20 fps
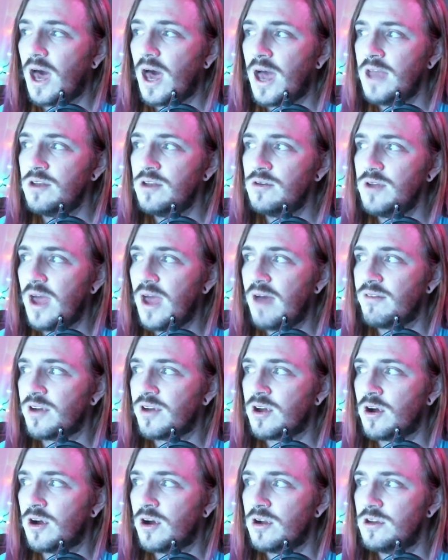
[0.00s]
I don't have a
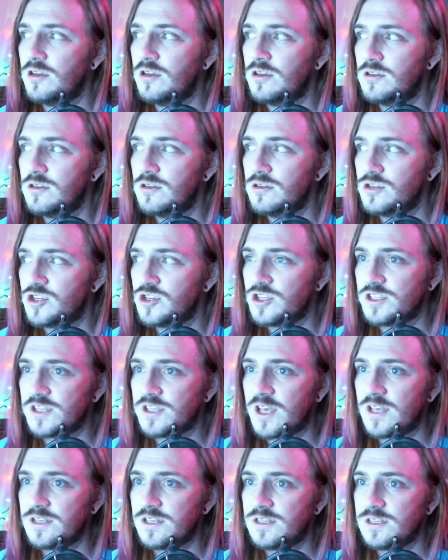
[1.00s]
card, she
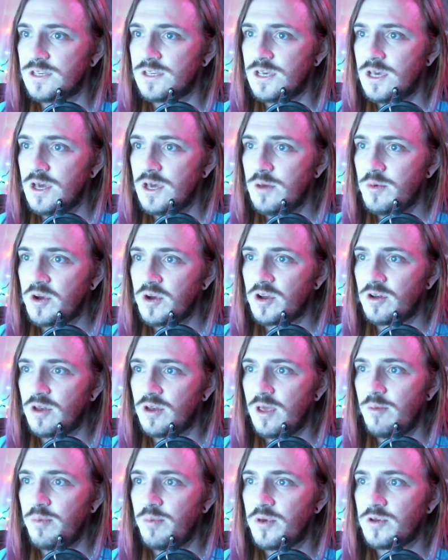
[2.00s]
says, but on
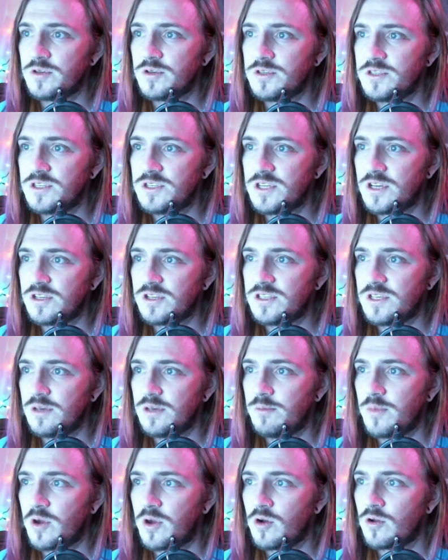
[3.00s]
impulse tells
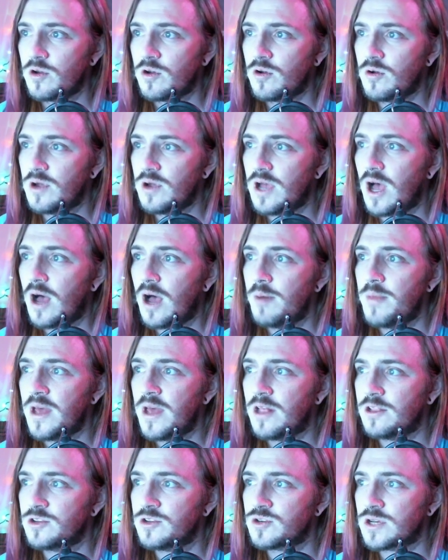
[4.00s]
him her current
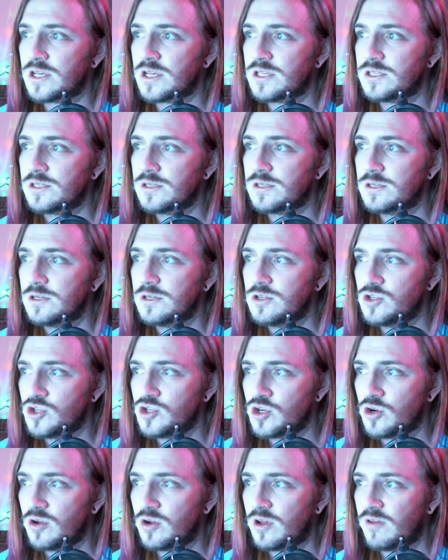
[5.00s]
Hotmail address.
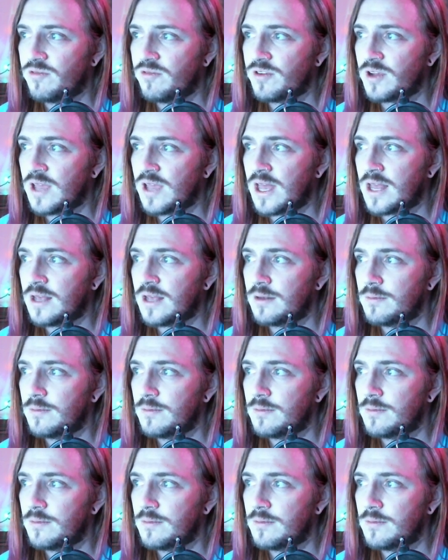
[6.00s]
Sure, he'll forget it.